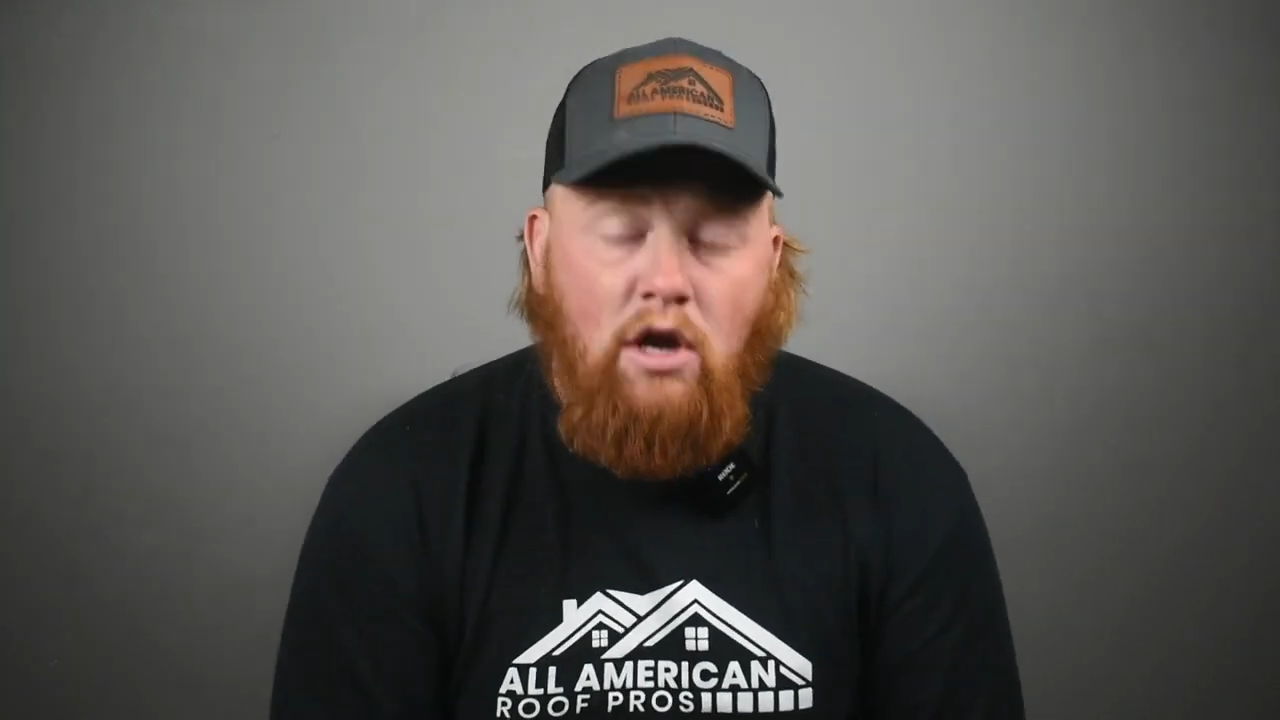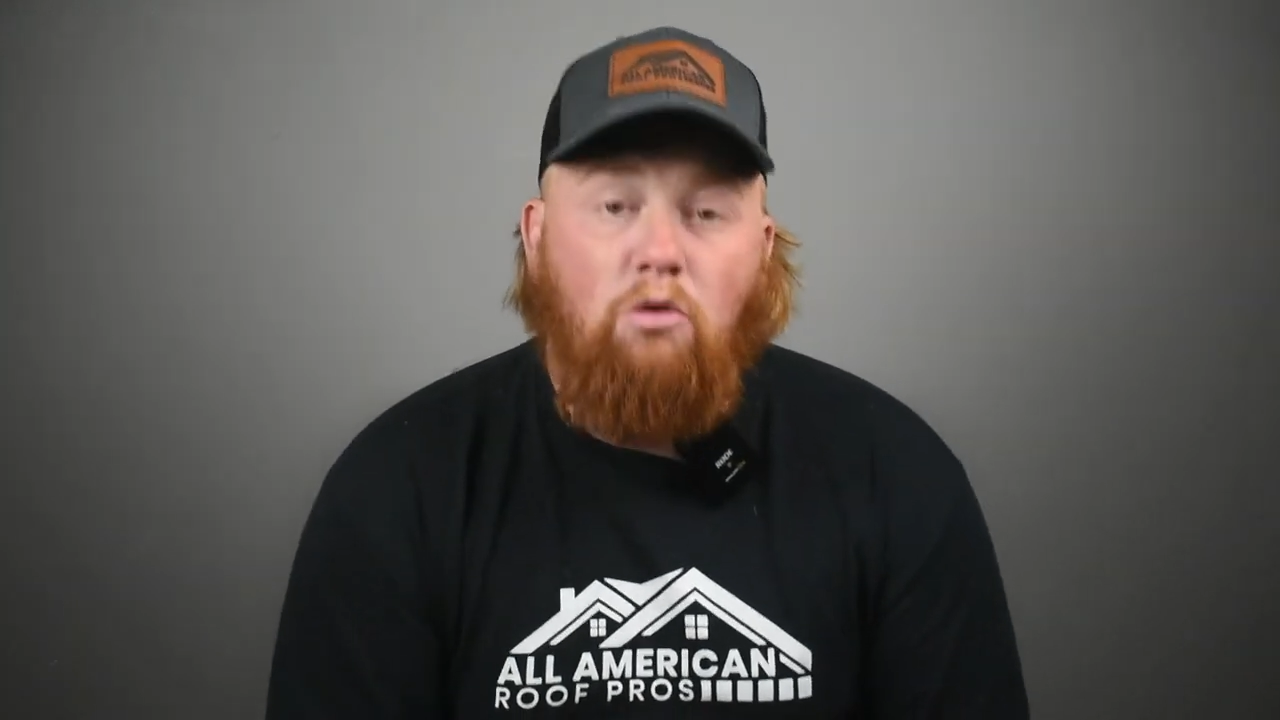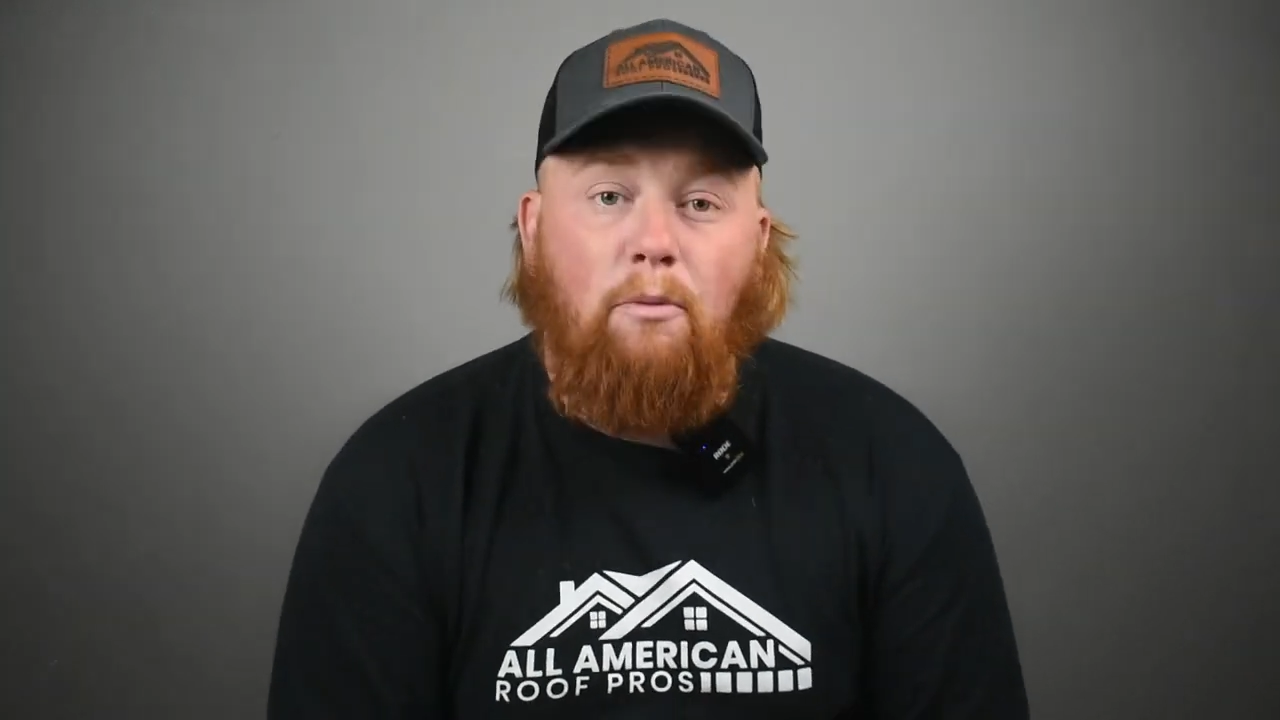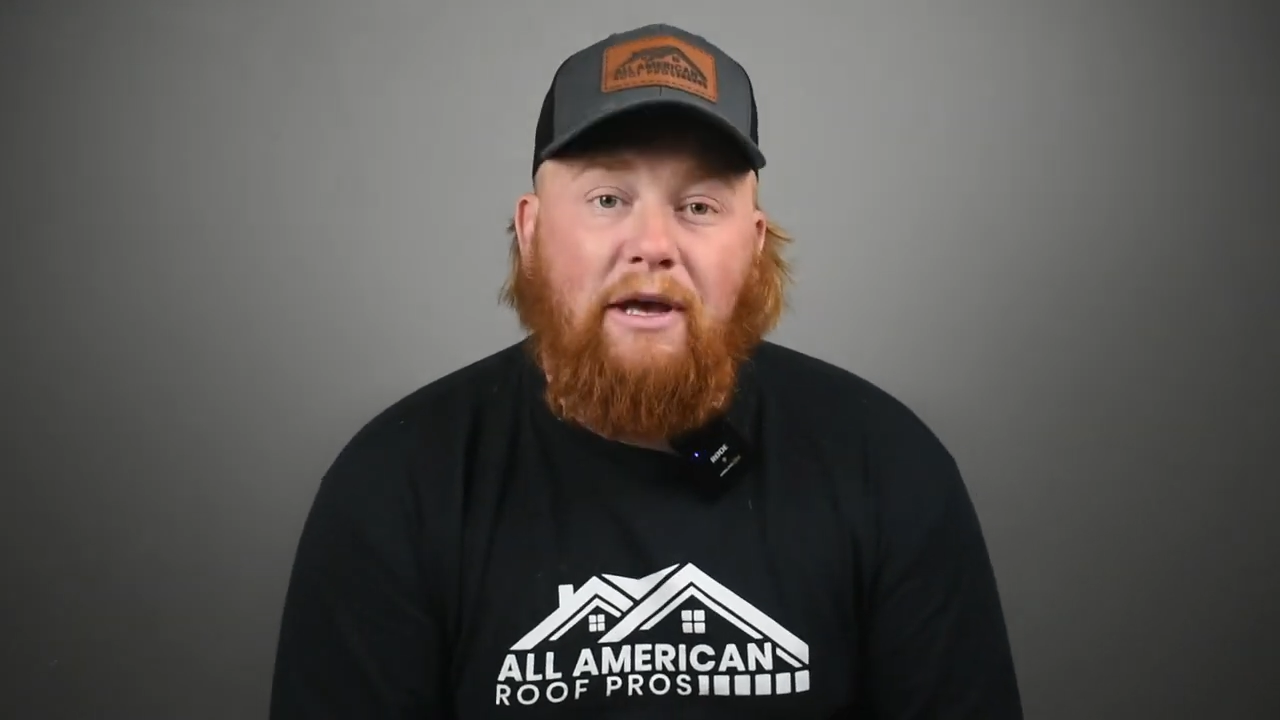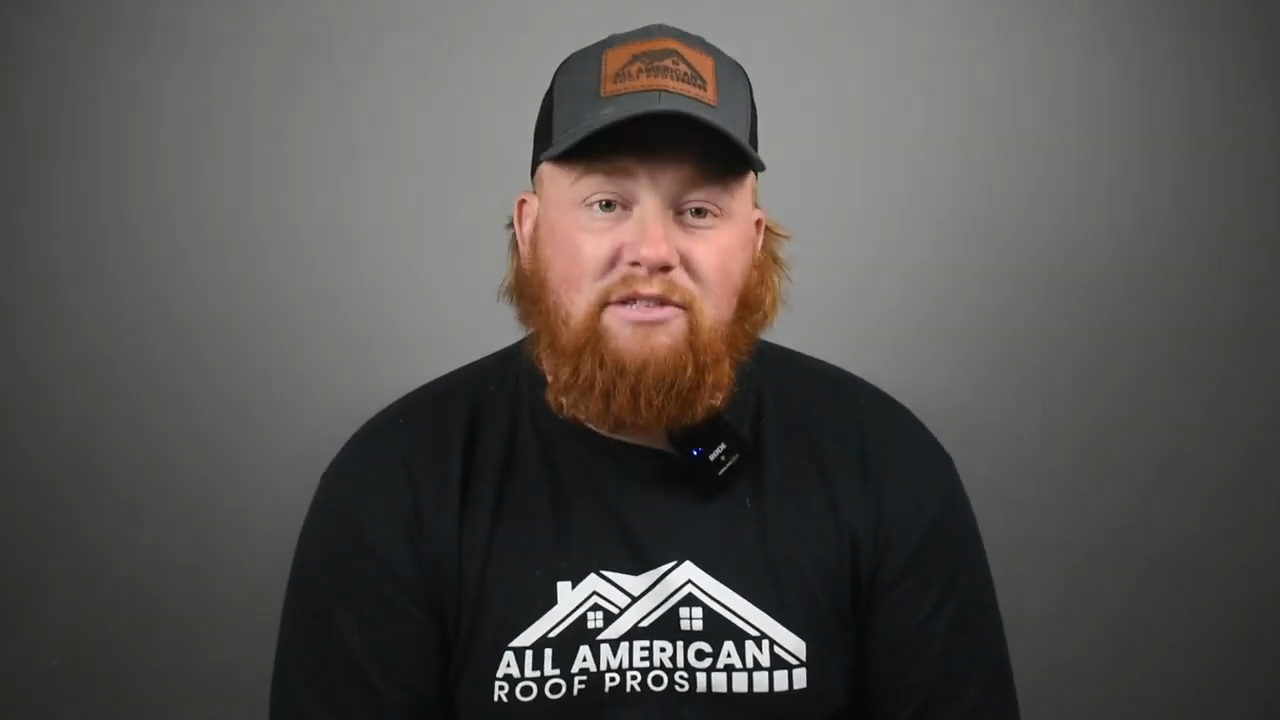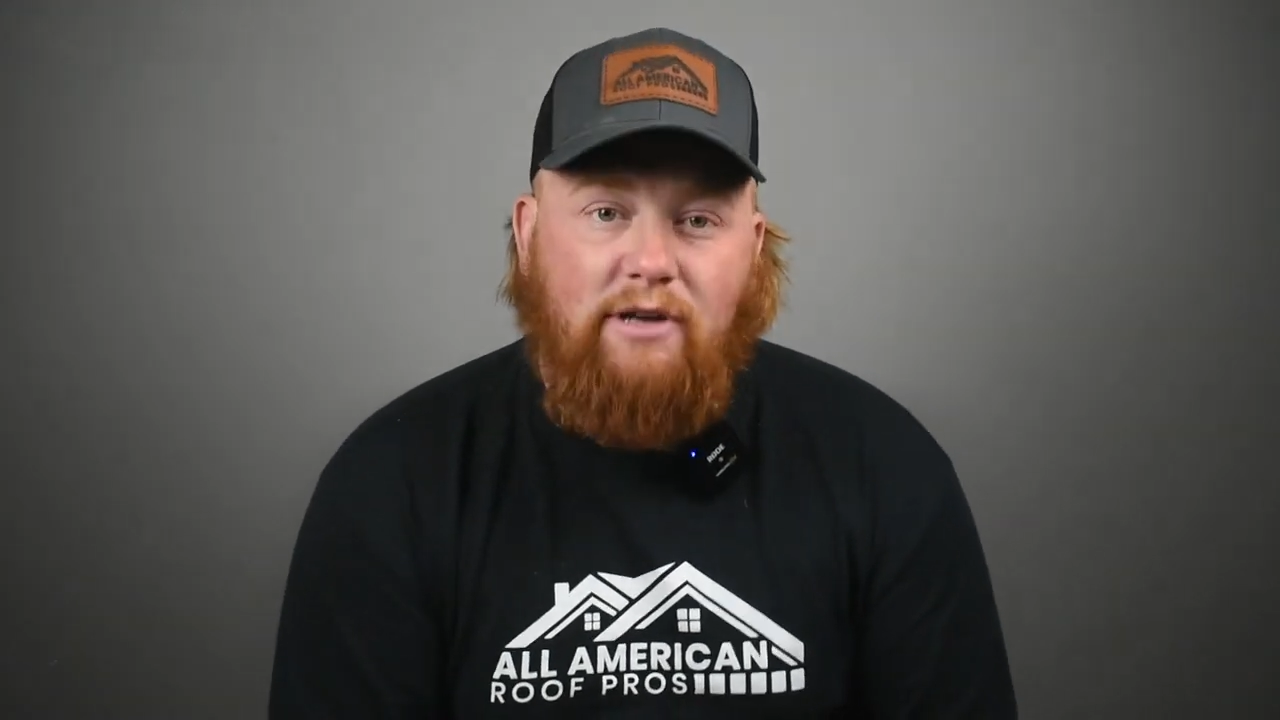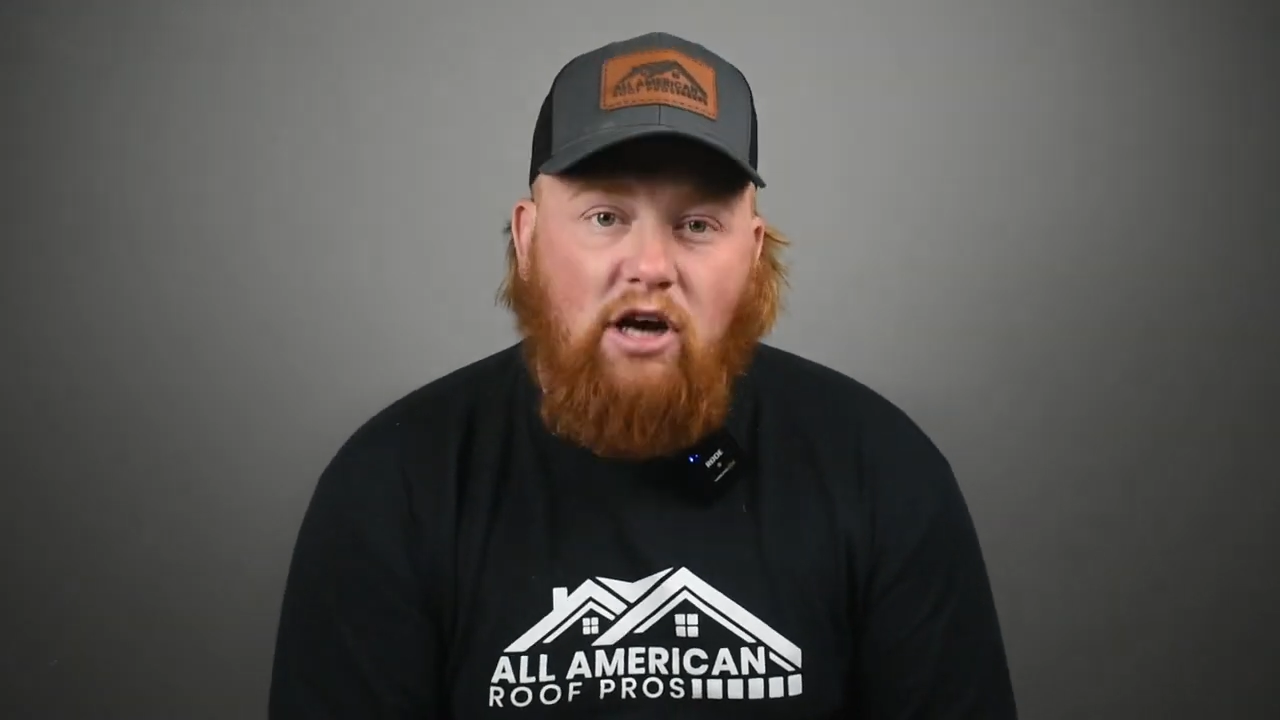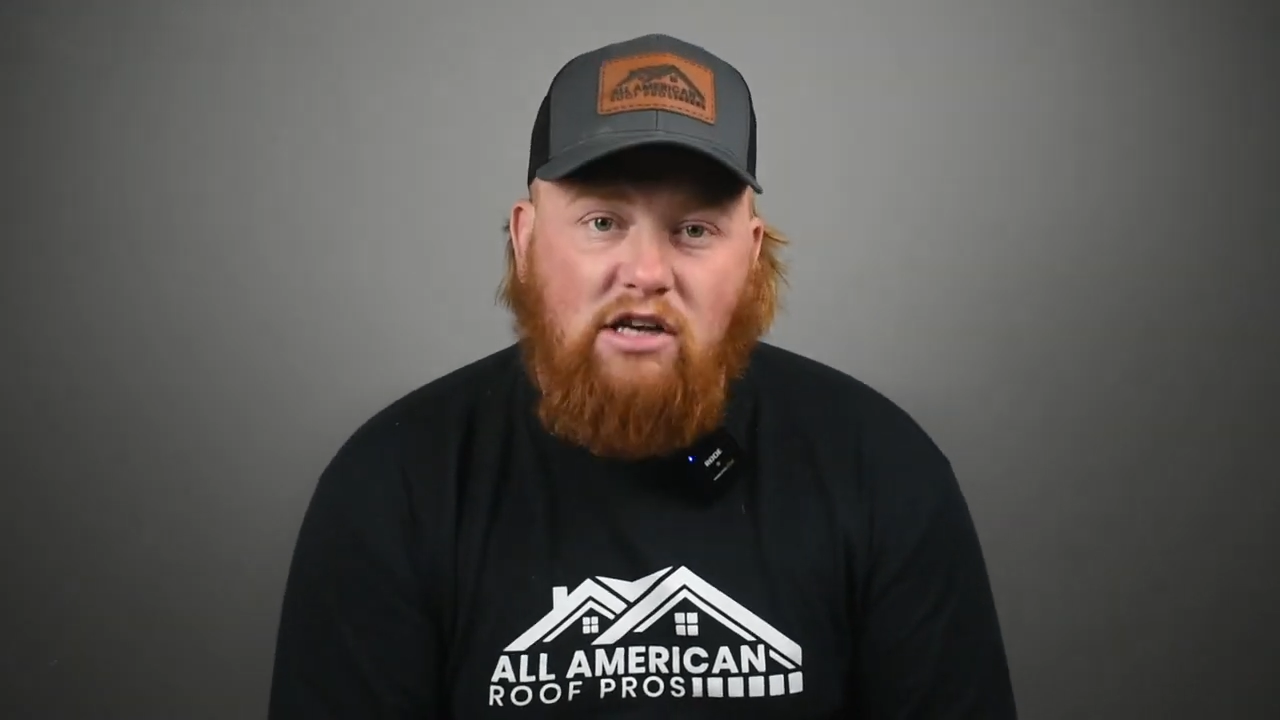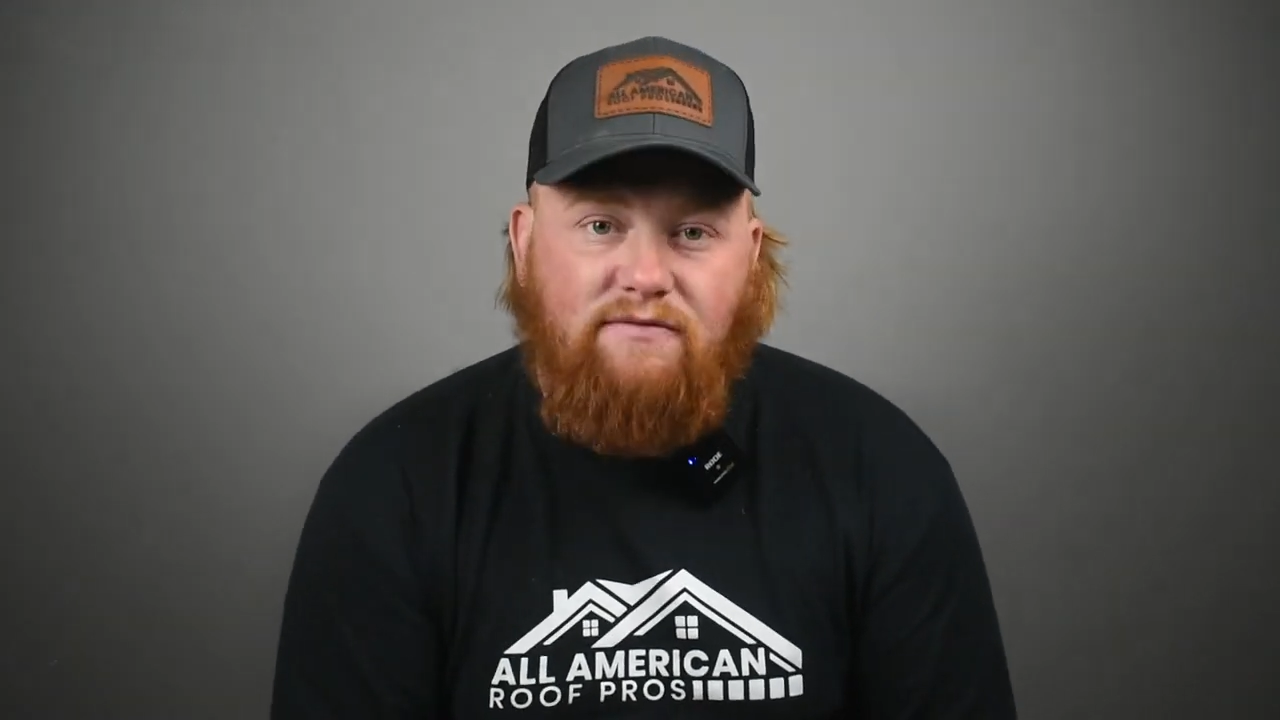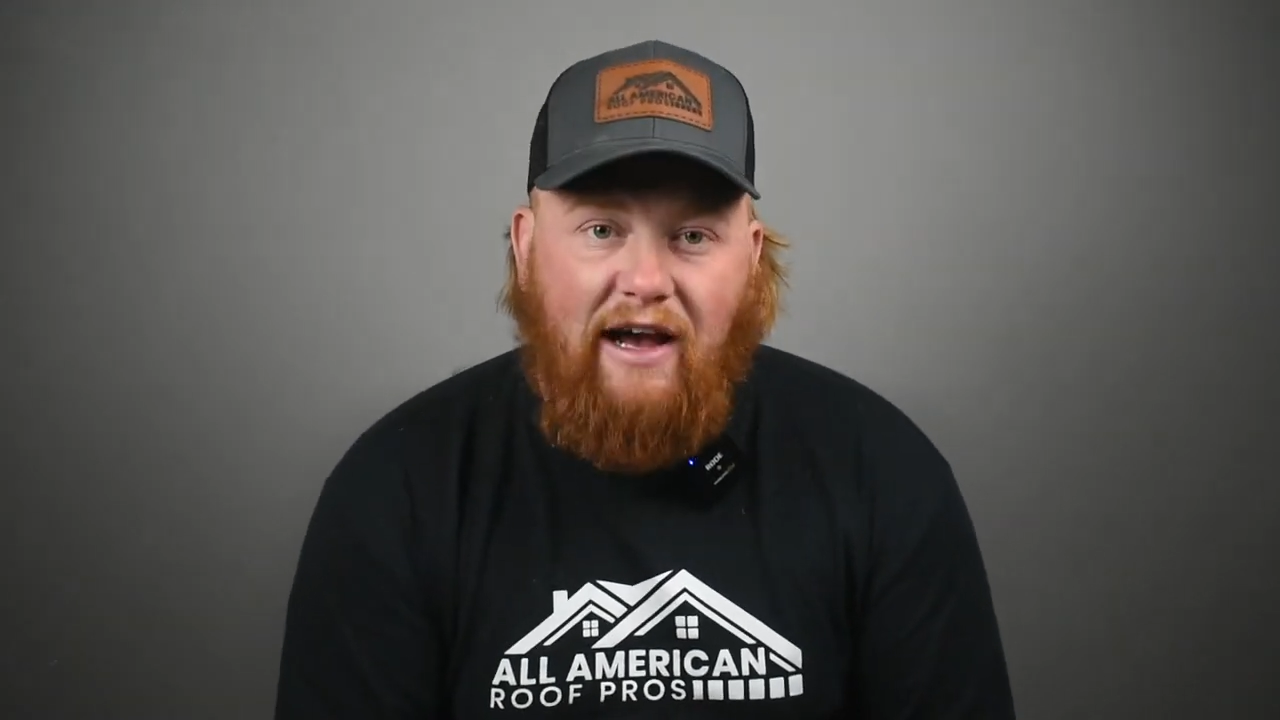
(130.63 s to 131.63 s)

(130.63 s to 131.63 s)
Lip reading: Replacement cost